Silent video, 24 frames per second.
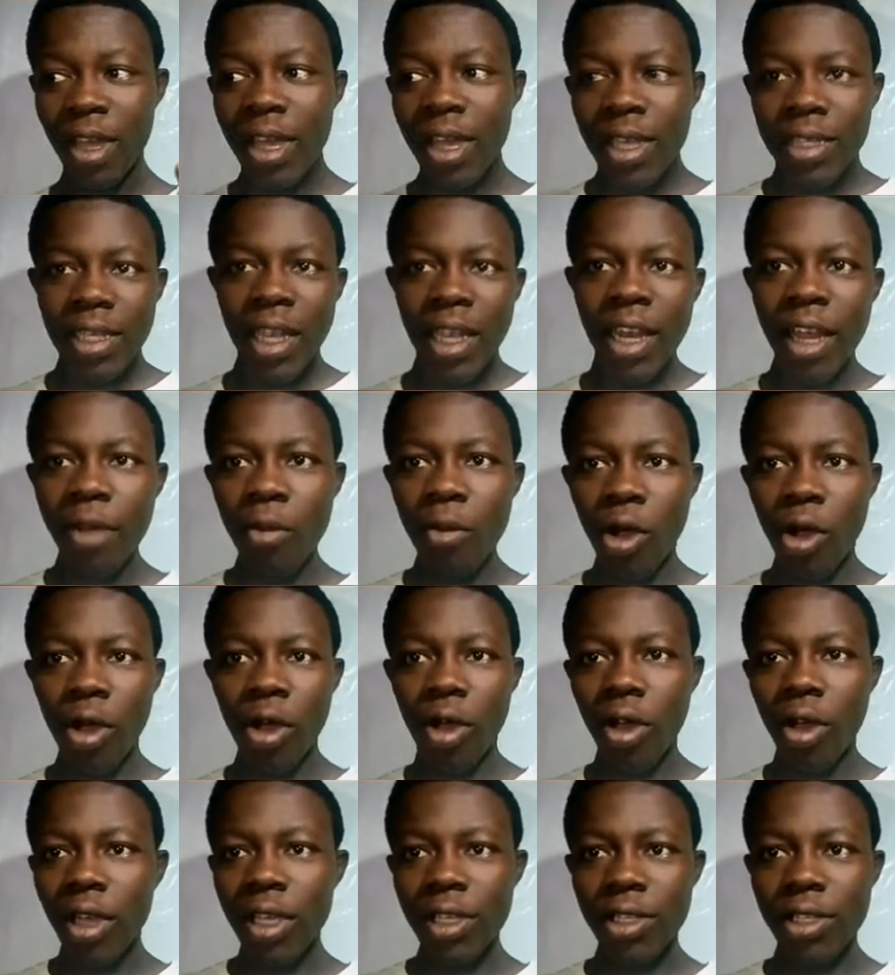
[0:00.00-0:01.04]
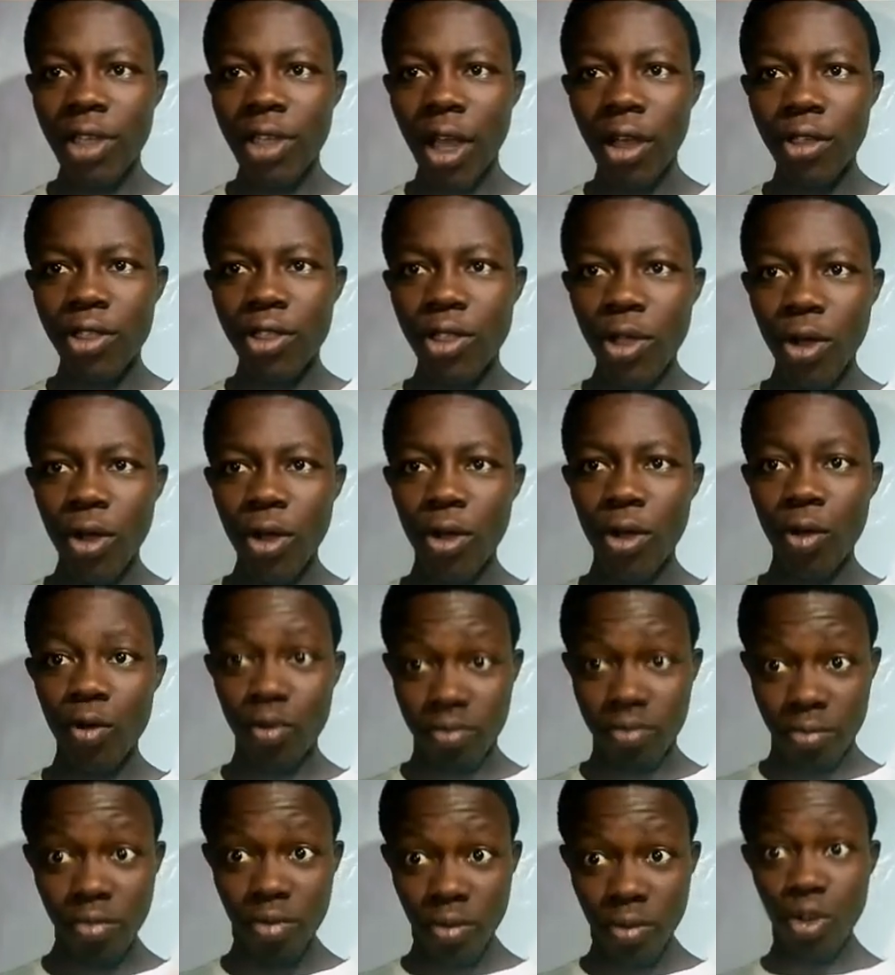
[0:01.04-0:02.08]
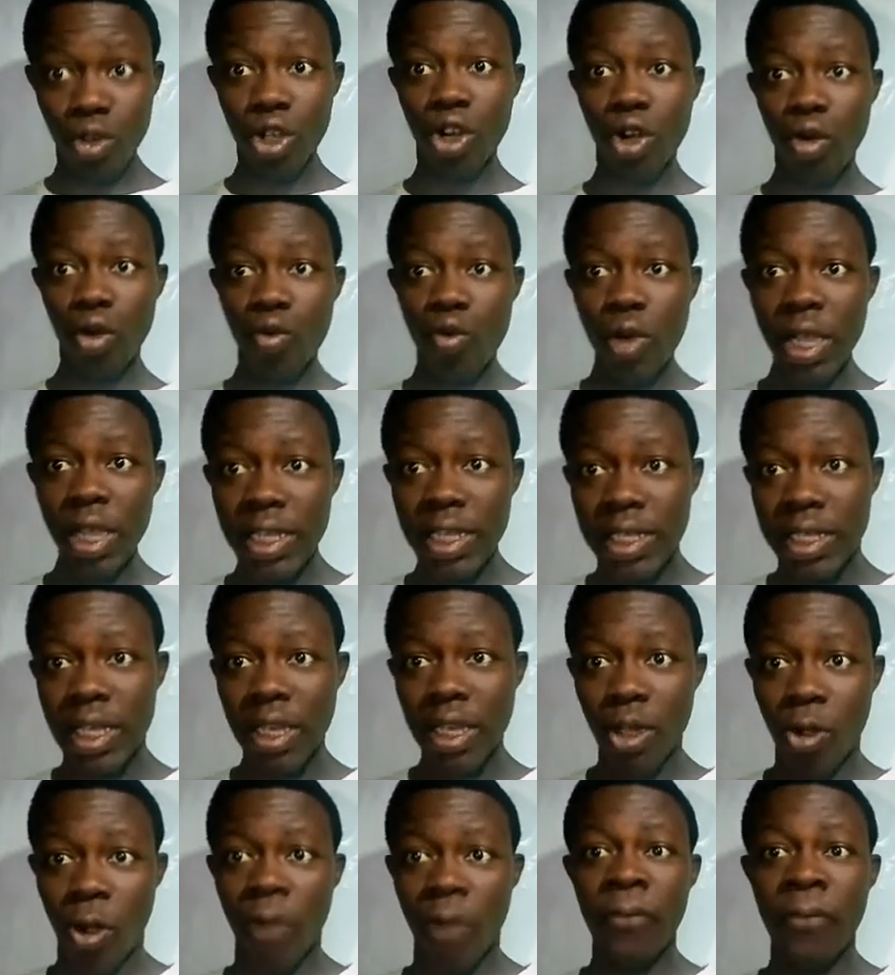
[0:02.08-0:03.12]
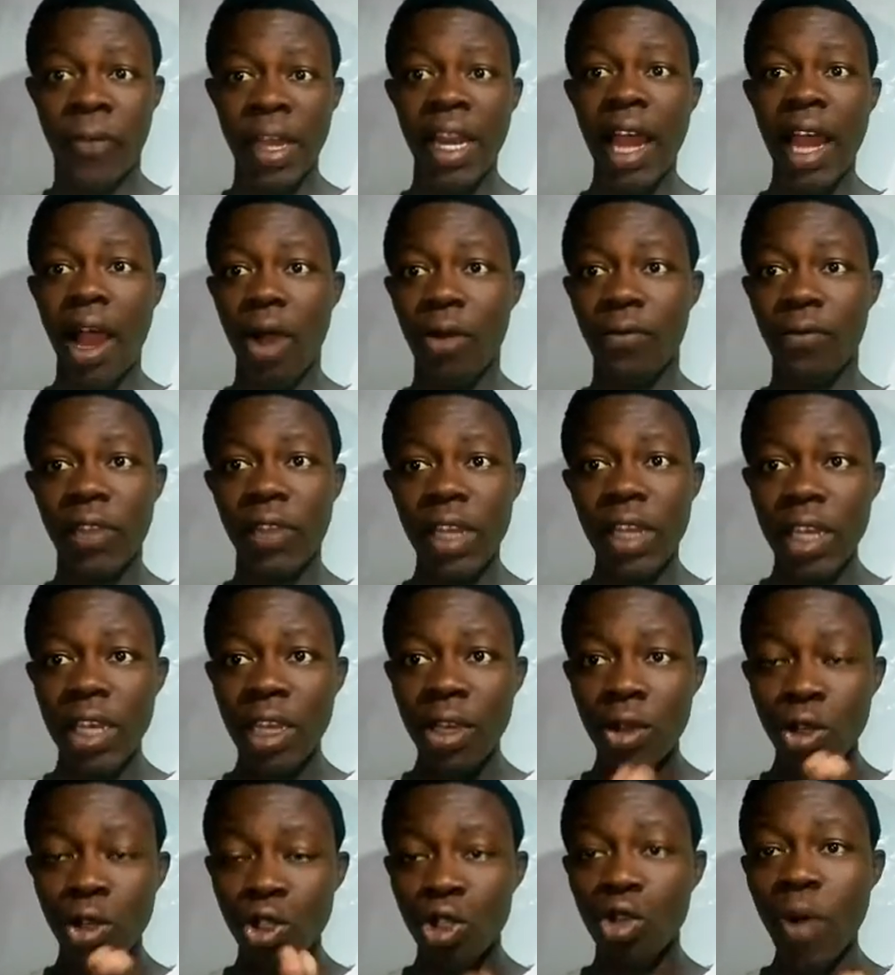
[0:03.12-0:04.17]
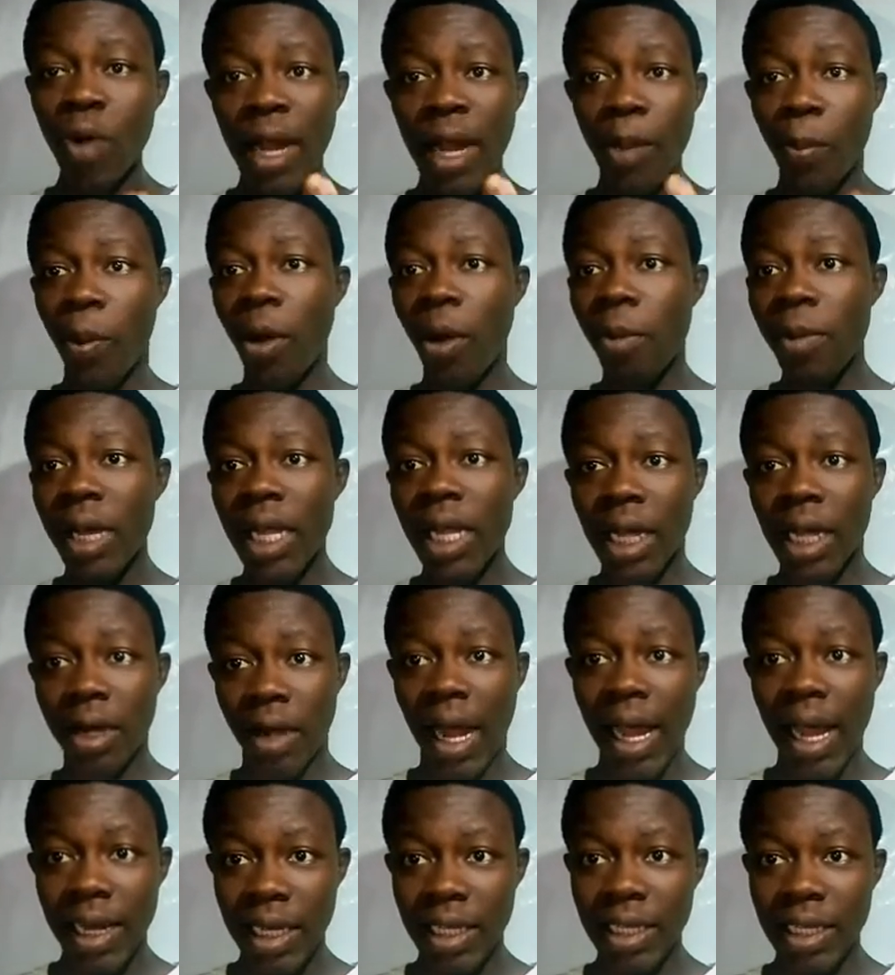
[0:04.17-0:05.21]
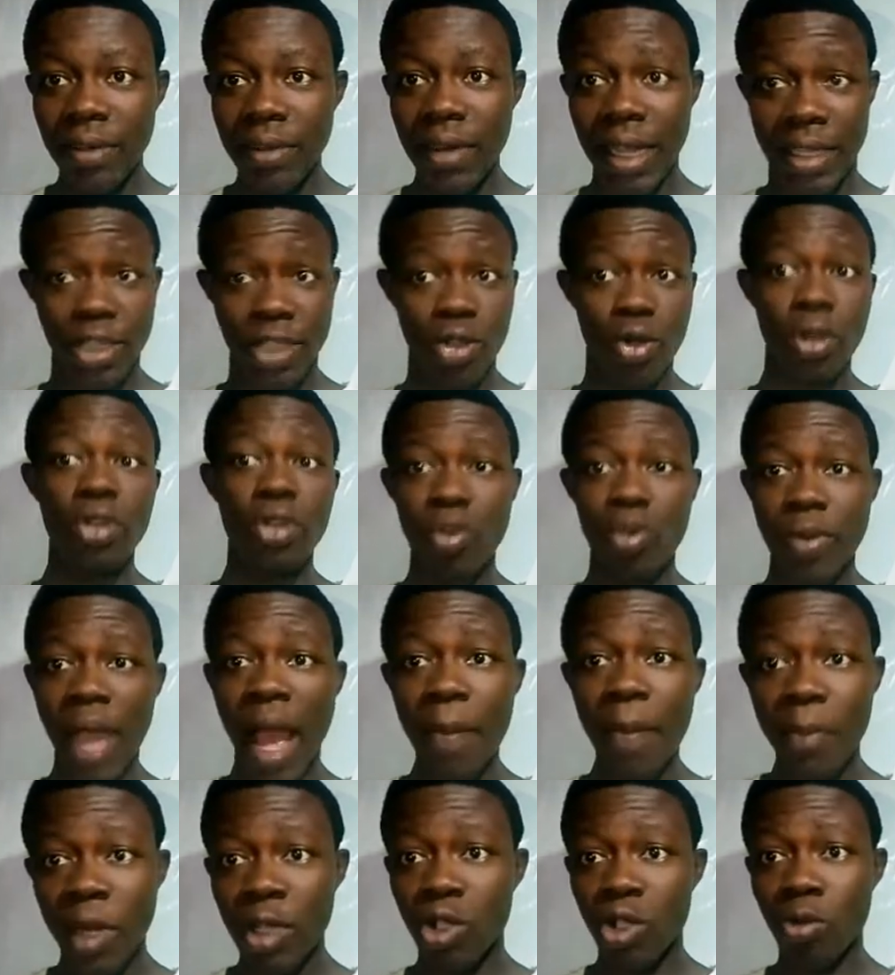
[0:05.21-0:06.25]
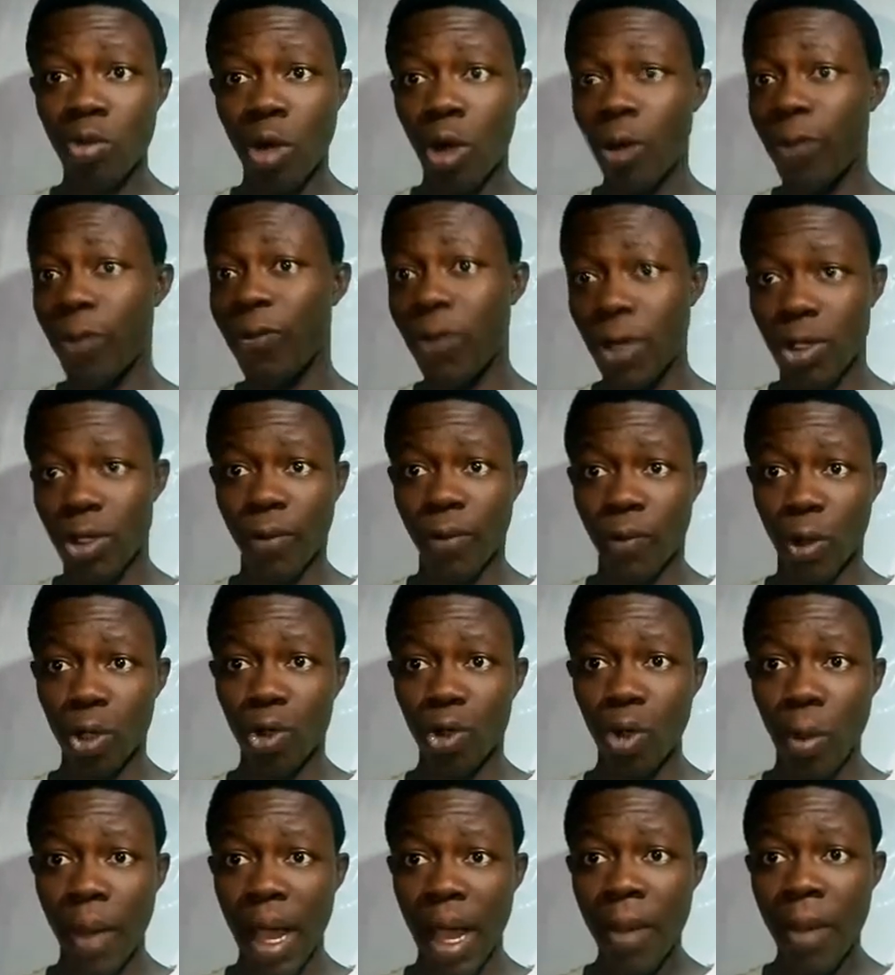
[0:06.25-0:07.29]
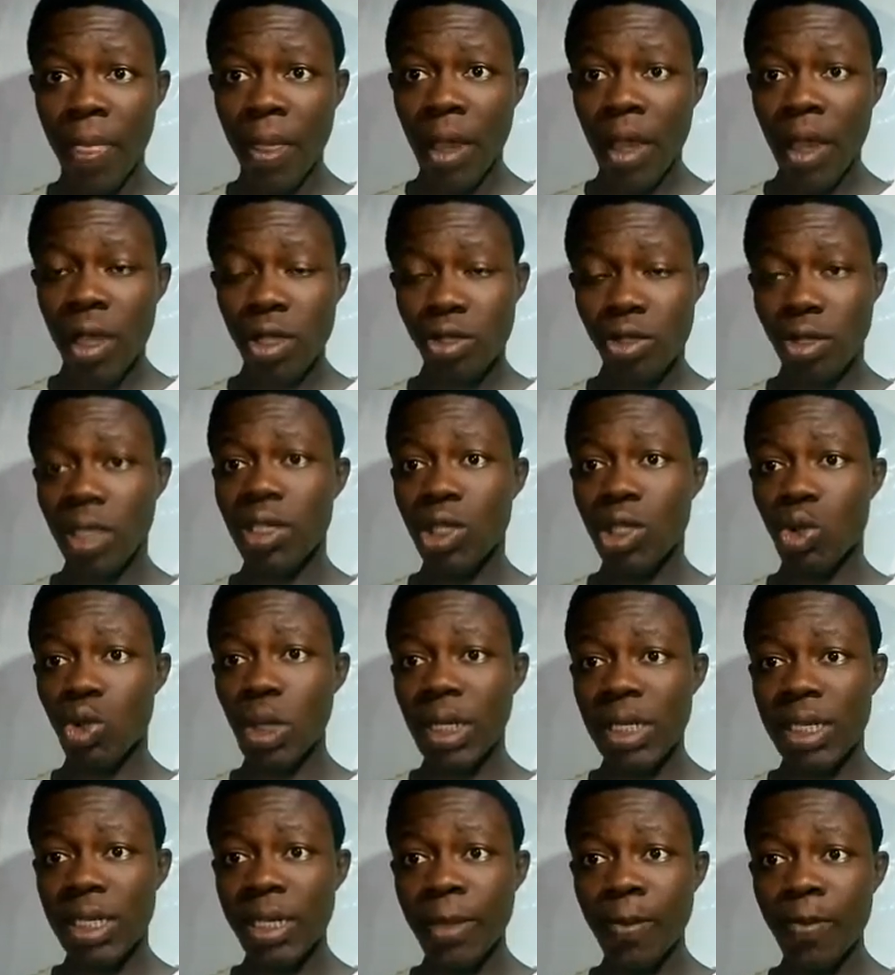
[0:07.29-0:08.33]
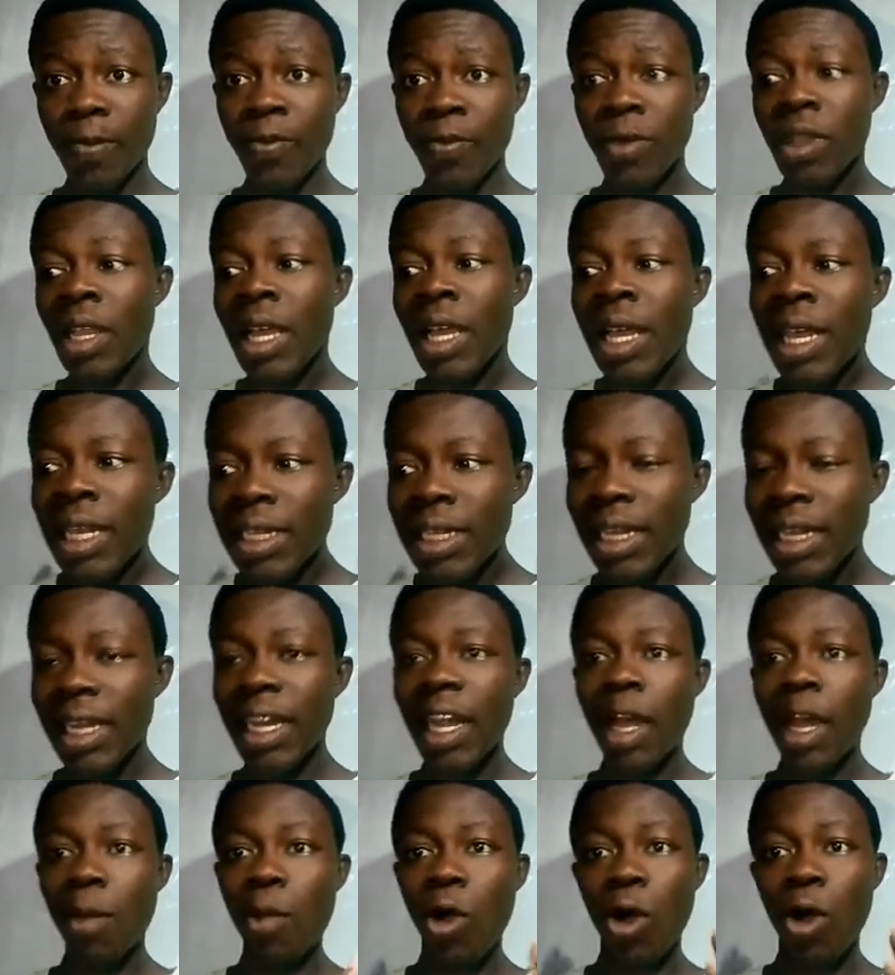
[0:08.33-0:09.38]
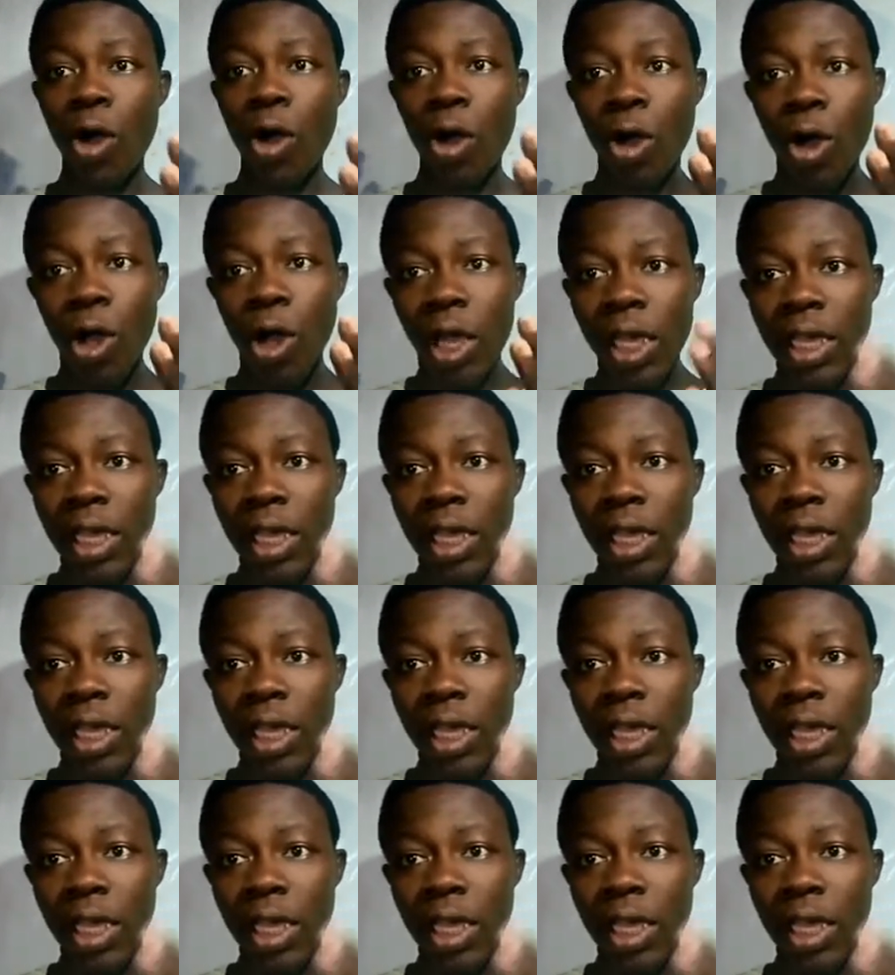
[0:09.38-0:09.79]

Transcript: Sunday Igboho is also, who is the convener of the Oduduwa Republic rally that is going to be happening tomorrow, 1st of October 2020. Sunday Igboho